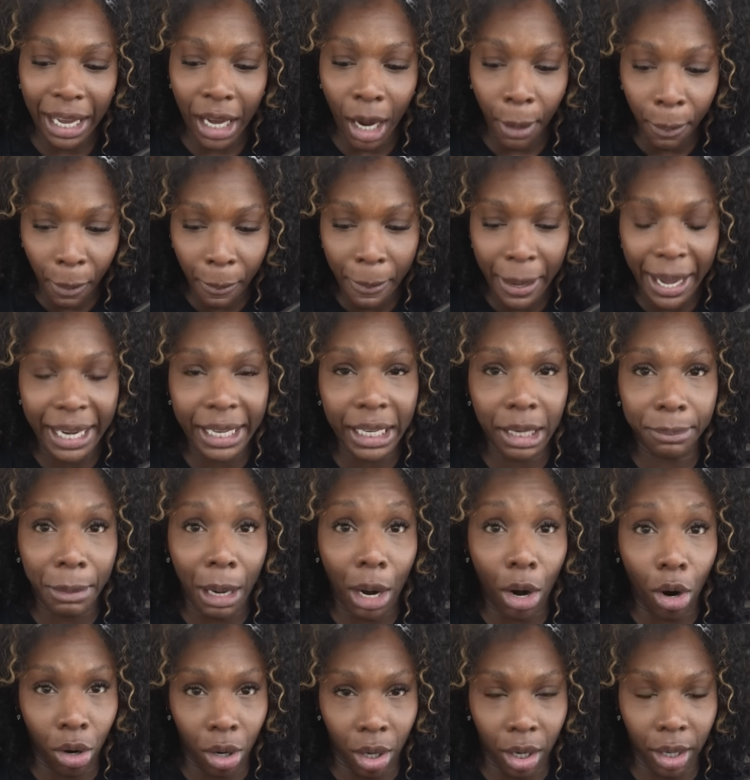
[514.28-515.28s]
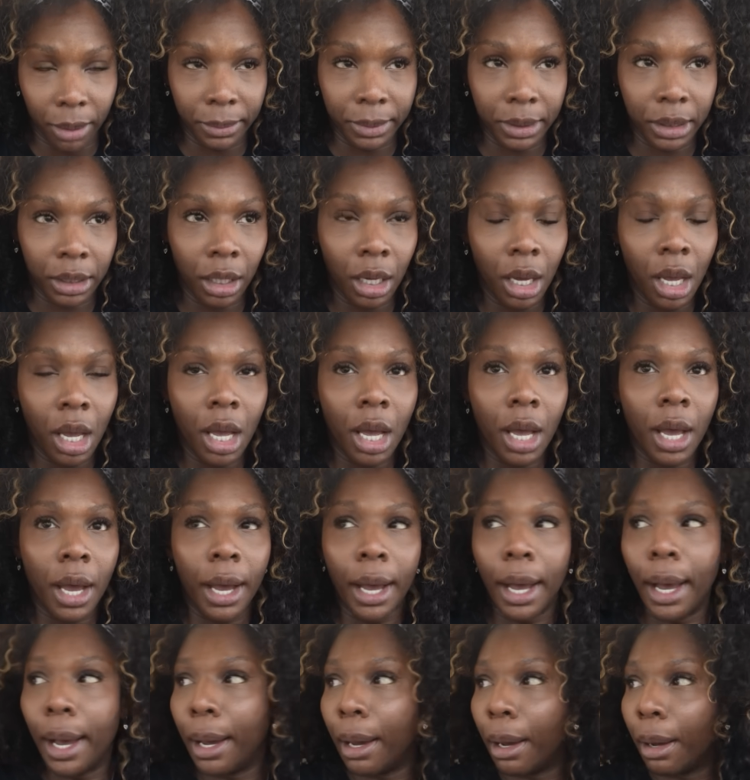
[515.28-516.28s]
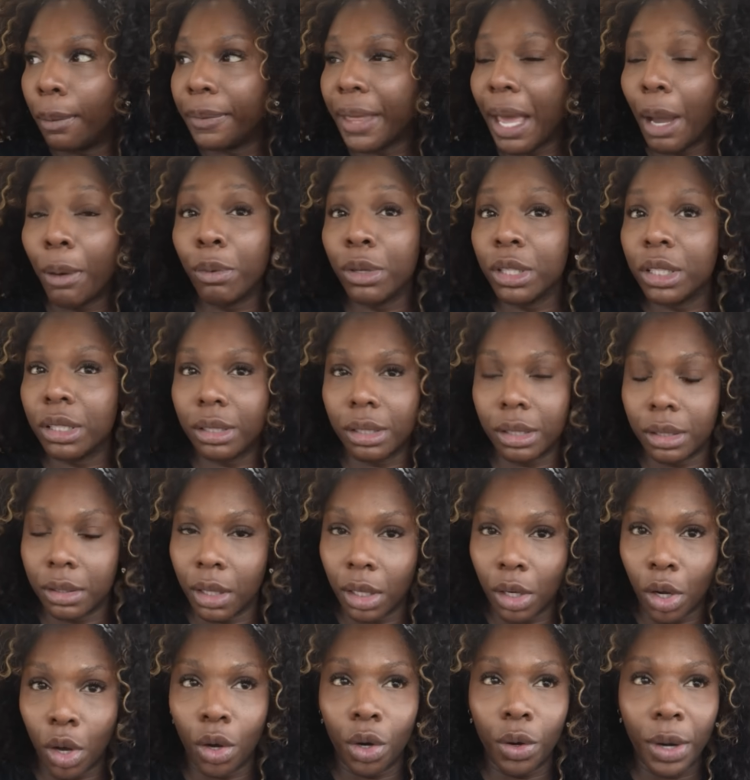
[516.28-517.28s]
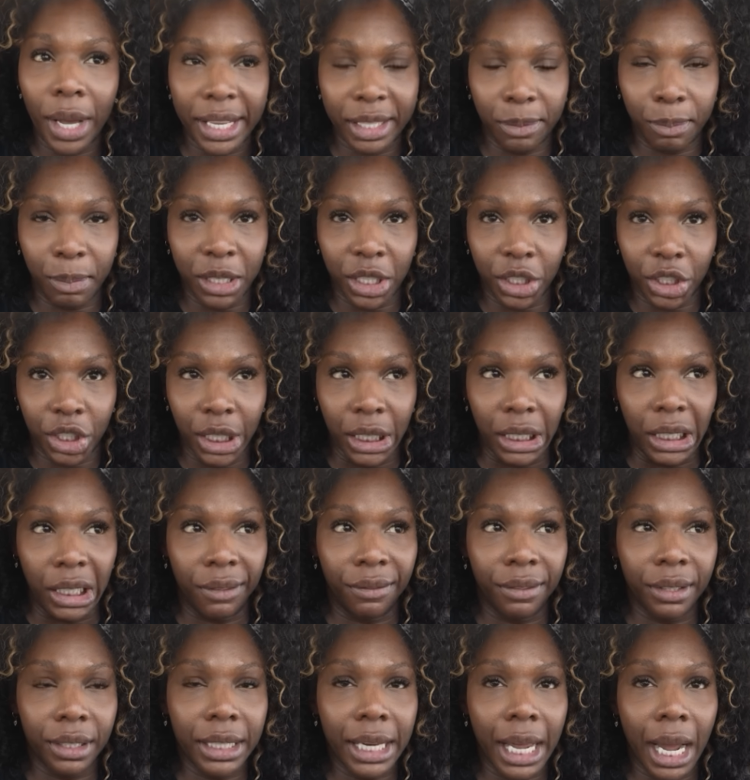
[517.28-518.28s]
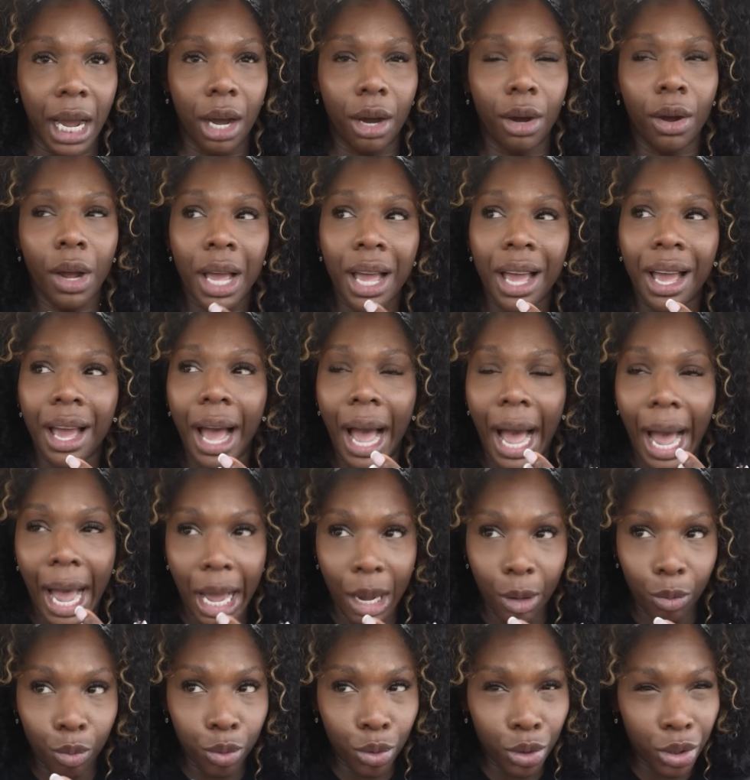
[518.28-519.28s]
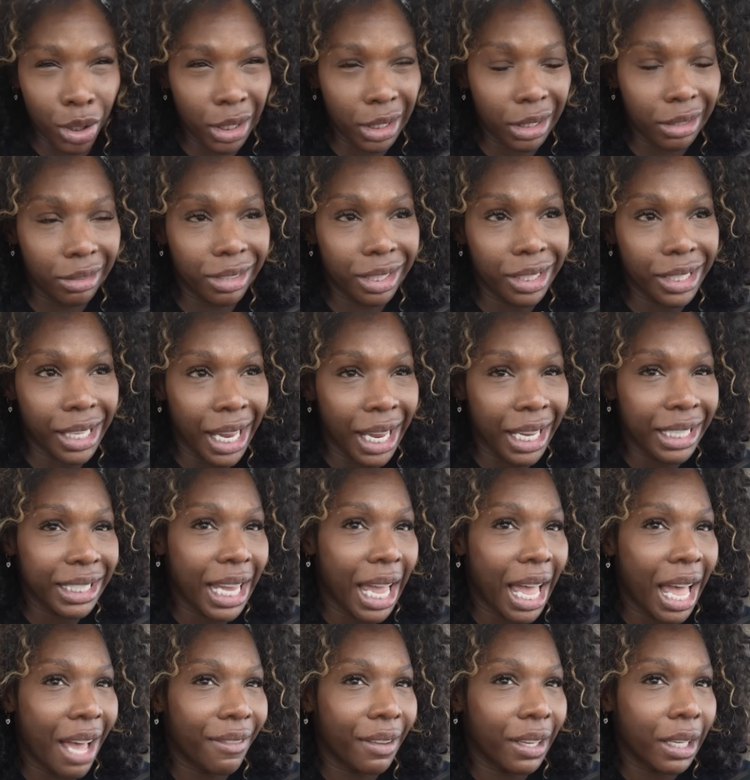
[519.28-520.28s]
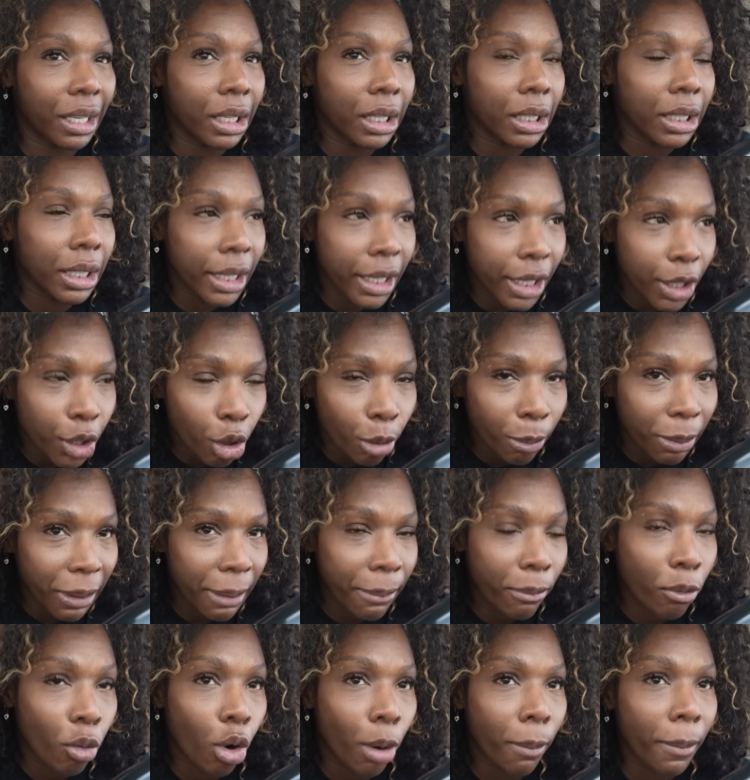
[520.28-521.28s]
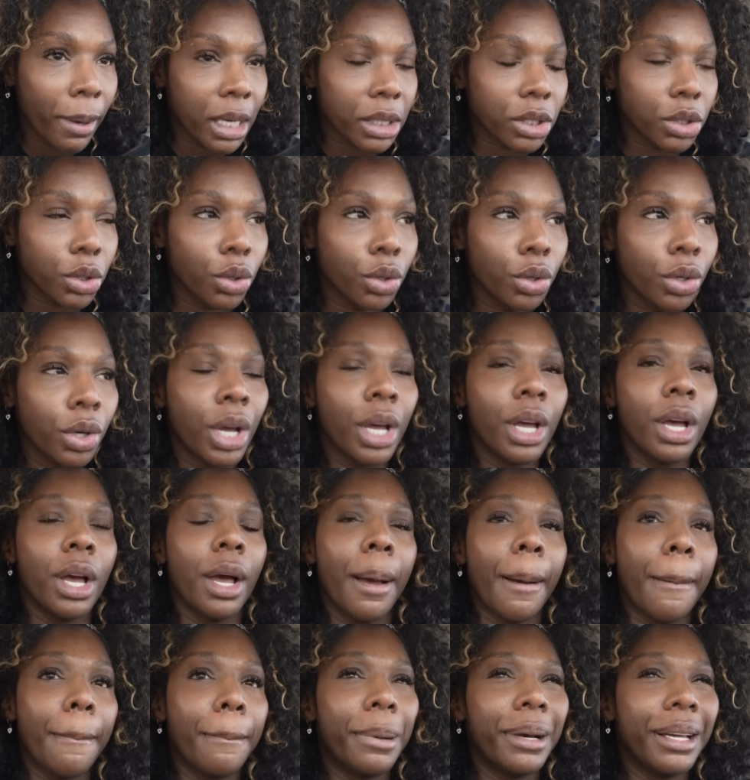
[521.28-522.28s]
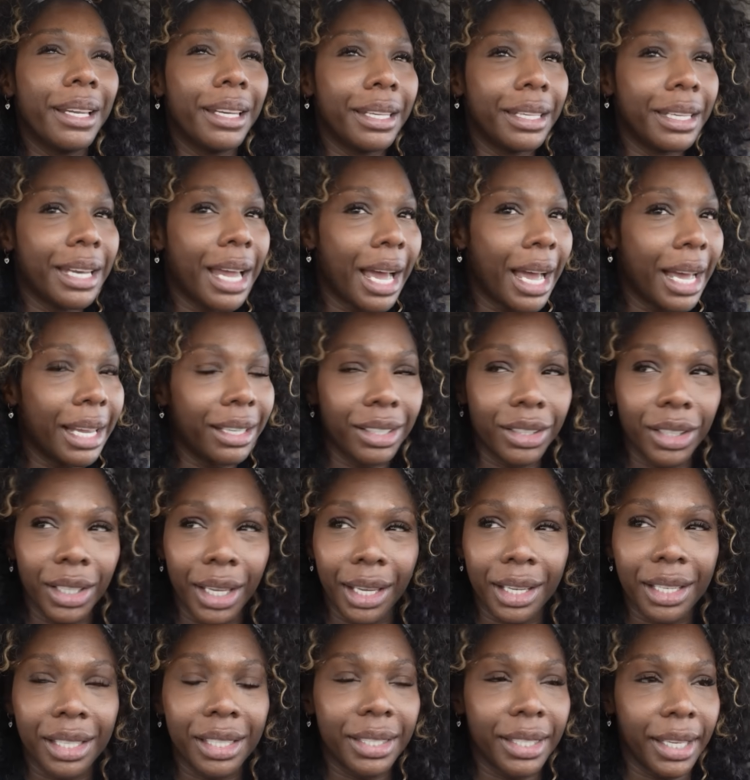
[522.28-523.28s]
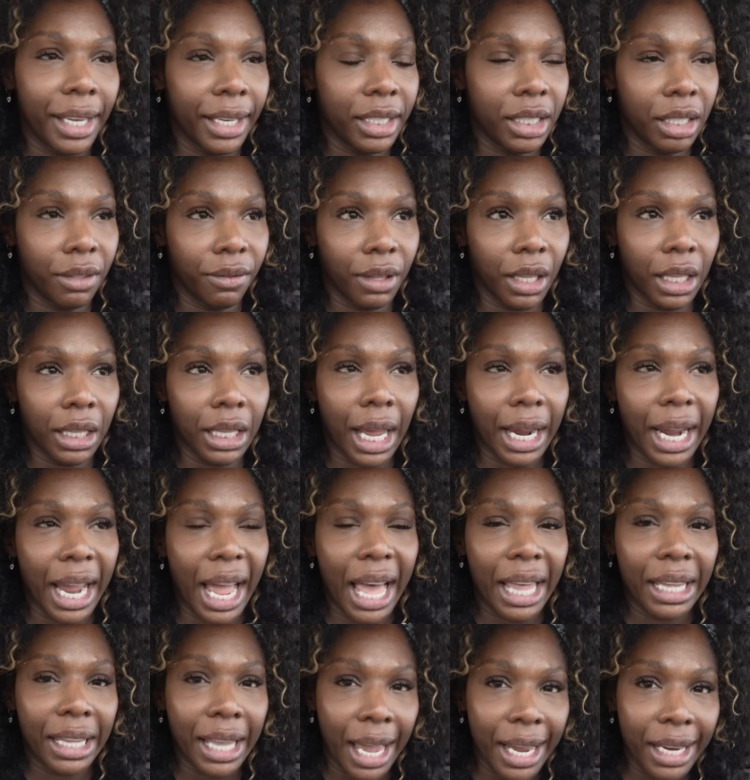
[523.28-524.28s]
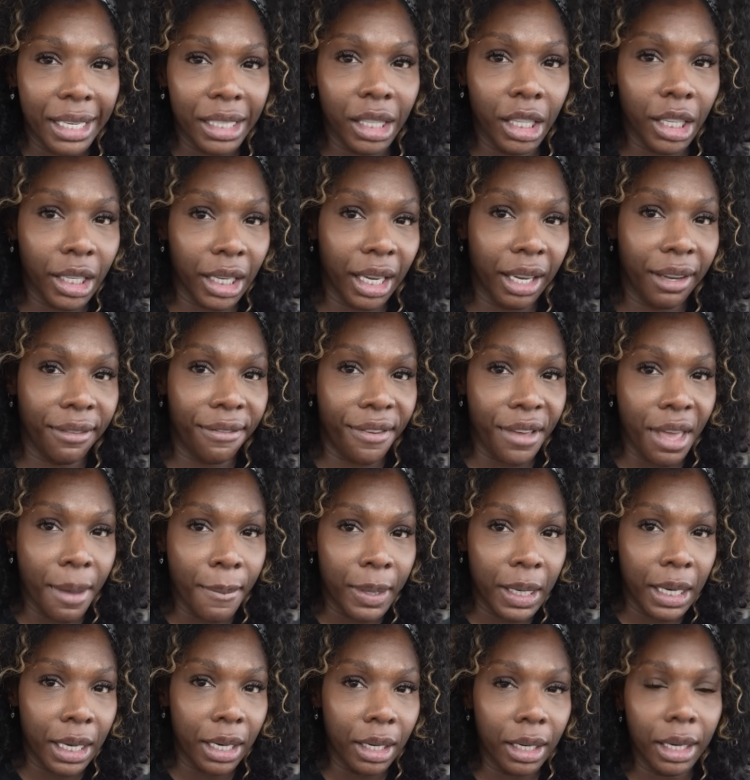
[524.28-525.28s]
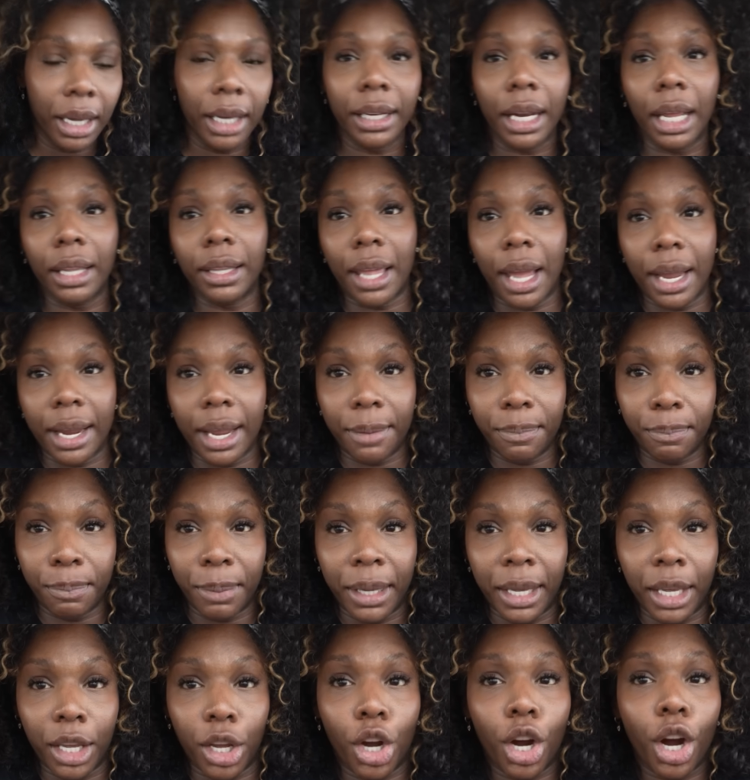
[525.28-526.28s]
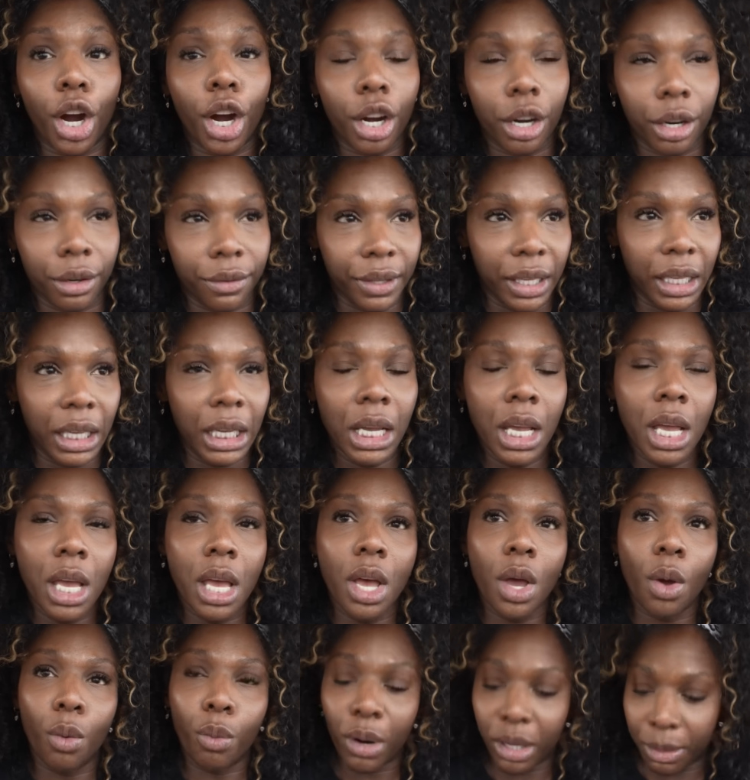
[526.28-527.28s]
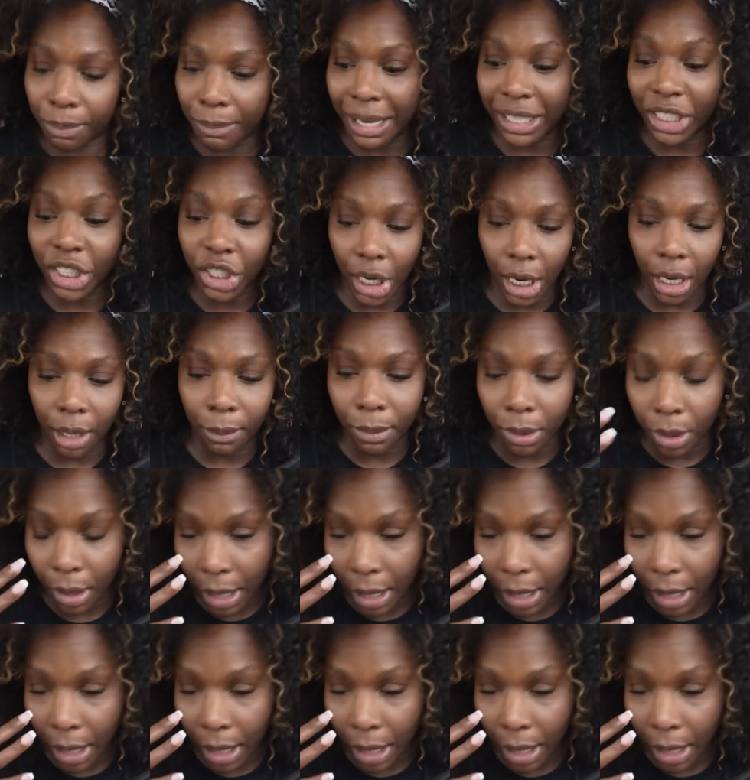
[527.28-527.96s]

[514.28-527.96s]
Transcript: upper body and my arms. The goal has been achieved. Now I would stand to have a little bit more muscle, but not excessively. Like, I like looking feminine and I like being curvy with my shape,